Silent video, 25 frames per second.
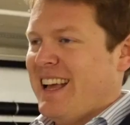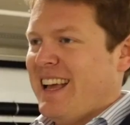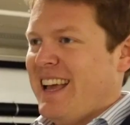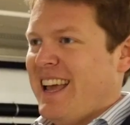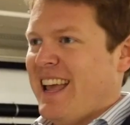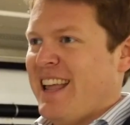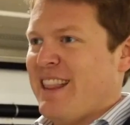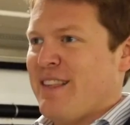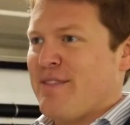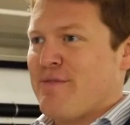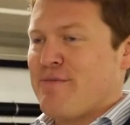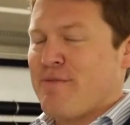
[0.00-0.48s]

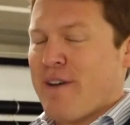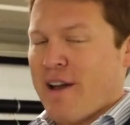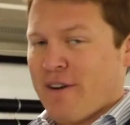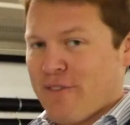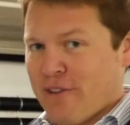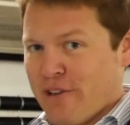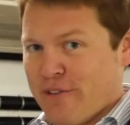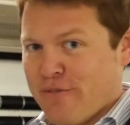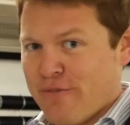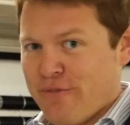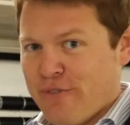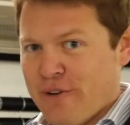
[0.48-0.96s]
it's
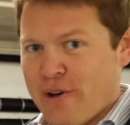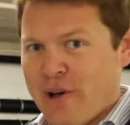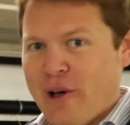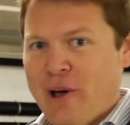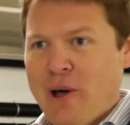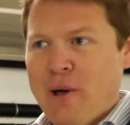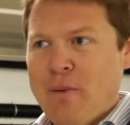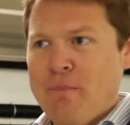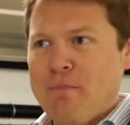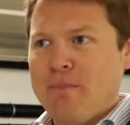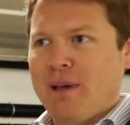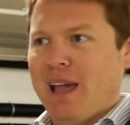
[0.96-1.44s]
very
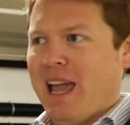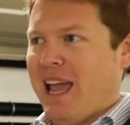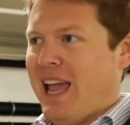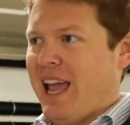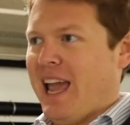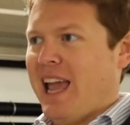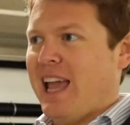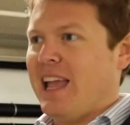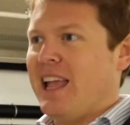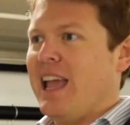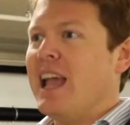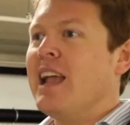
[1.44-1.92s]
firm.
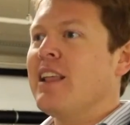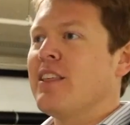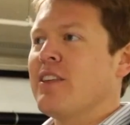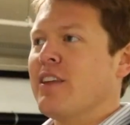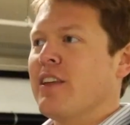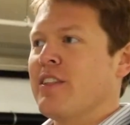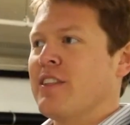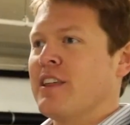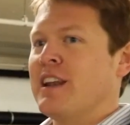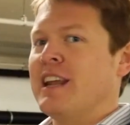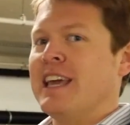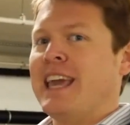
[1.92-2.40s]
It's
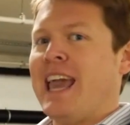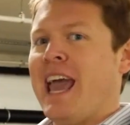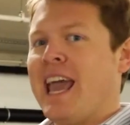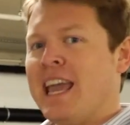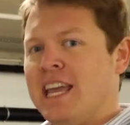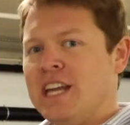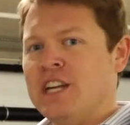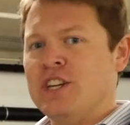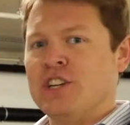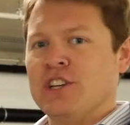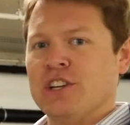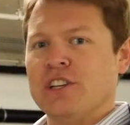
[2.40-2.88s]
as an
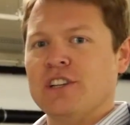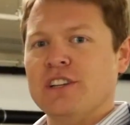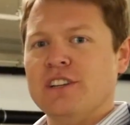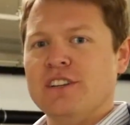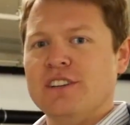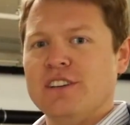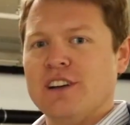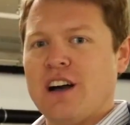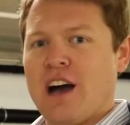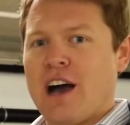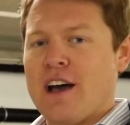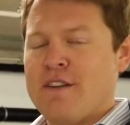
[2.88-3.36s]
occasion,
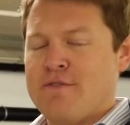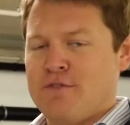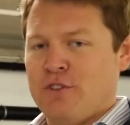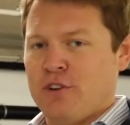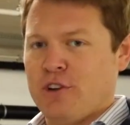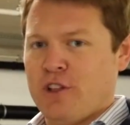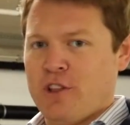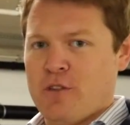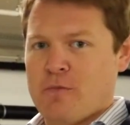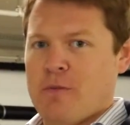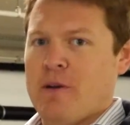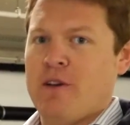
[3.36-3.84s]
I've
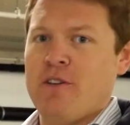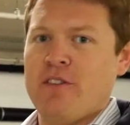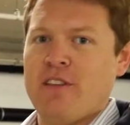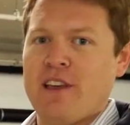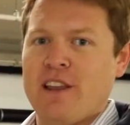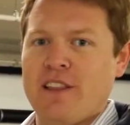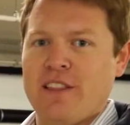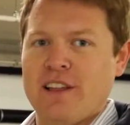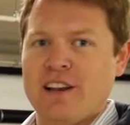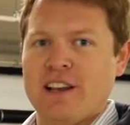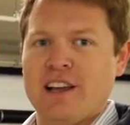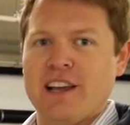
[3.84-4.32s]
not experienced
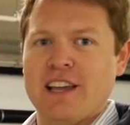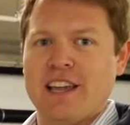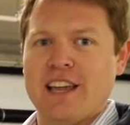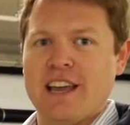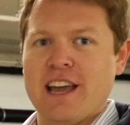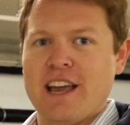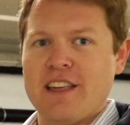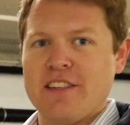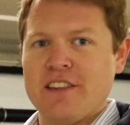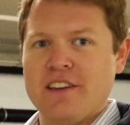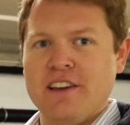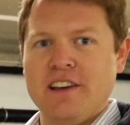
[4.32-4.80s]
anything like
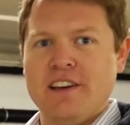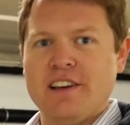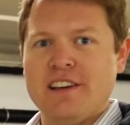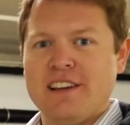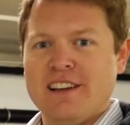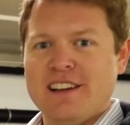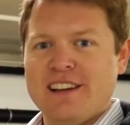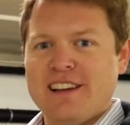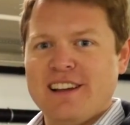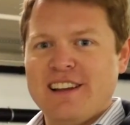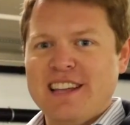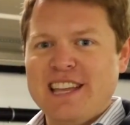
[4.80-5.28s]
it.
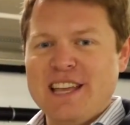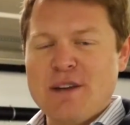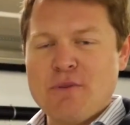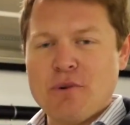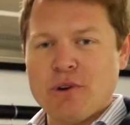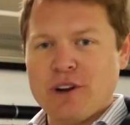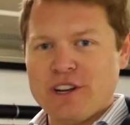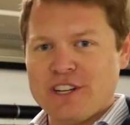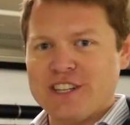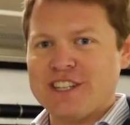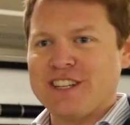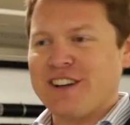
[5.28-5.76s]
You
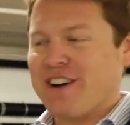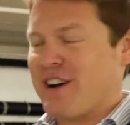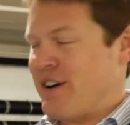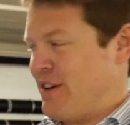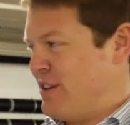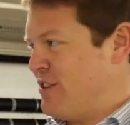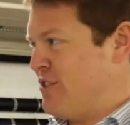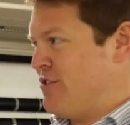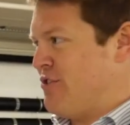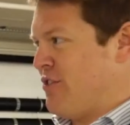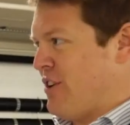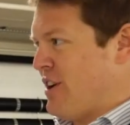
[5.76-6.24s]
want to just go
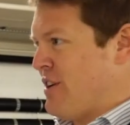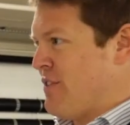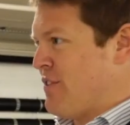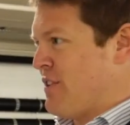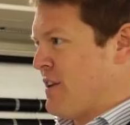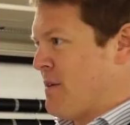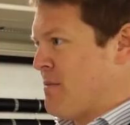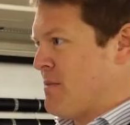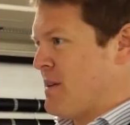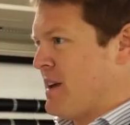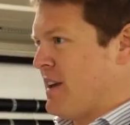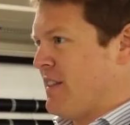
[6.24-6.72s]
out to drive
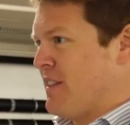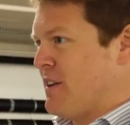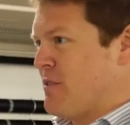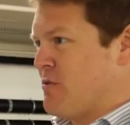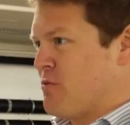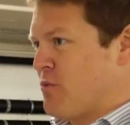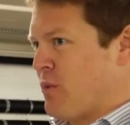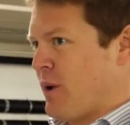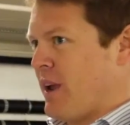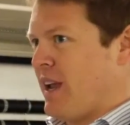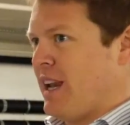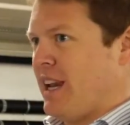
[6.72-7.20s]
something that
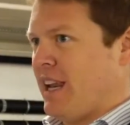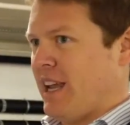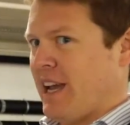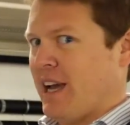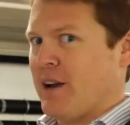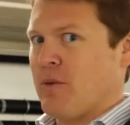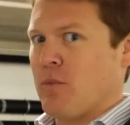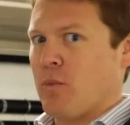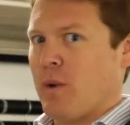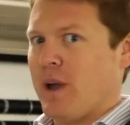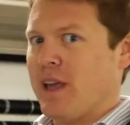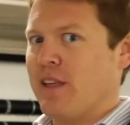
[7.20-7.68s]
really
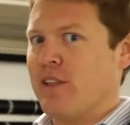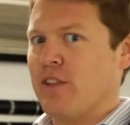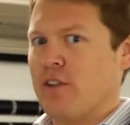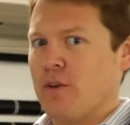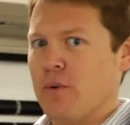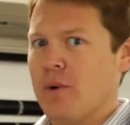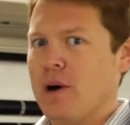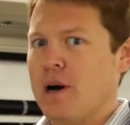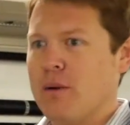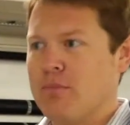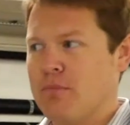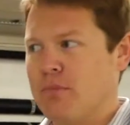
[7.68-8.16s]
kind of wakes
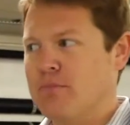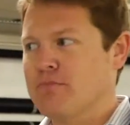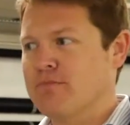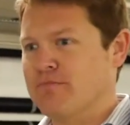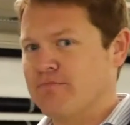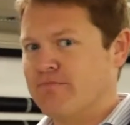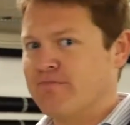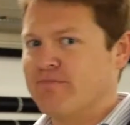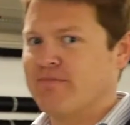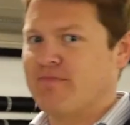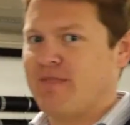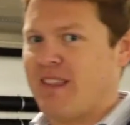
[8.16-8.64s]
you up,
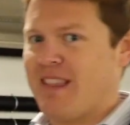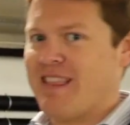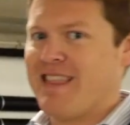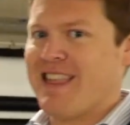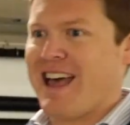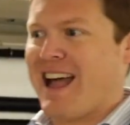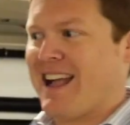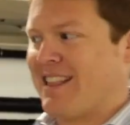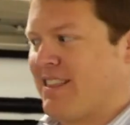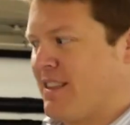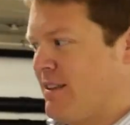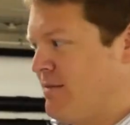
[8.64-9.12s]

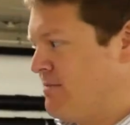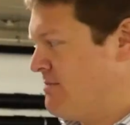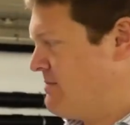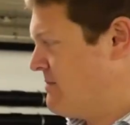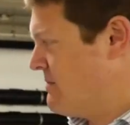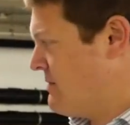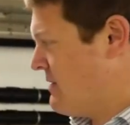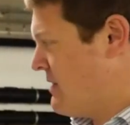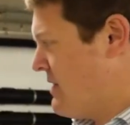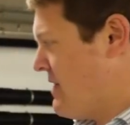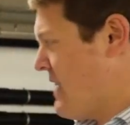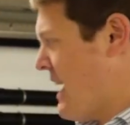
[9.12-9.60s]
that. You
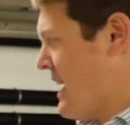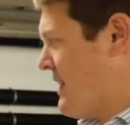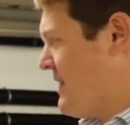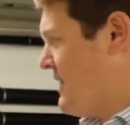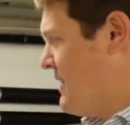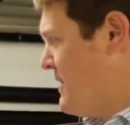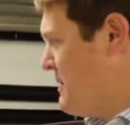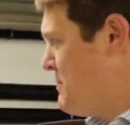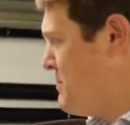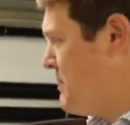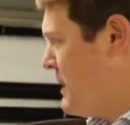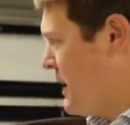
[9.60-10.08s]

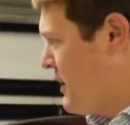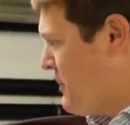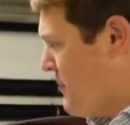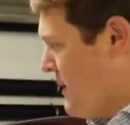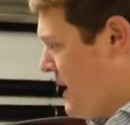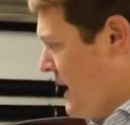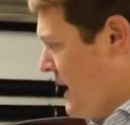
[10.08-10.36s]
need